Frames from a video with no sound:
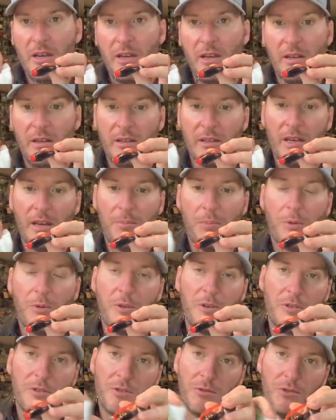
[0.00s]
and at that
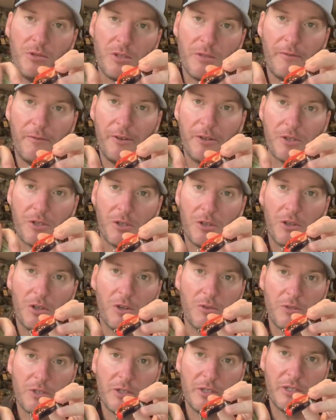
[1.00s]
point, as soon as the fish
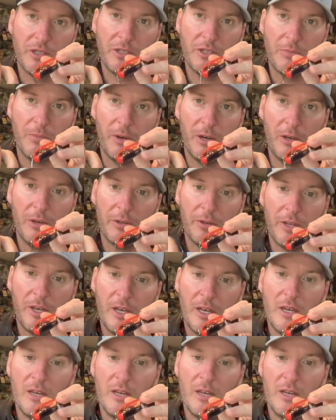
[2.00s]
closes its mouth,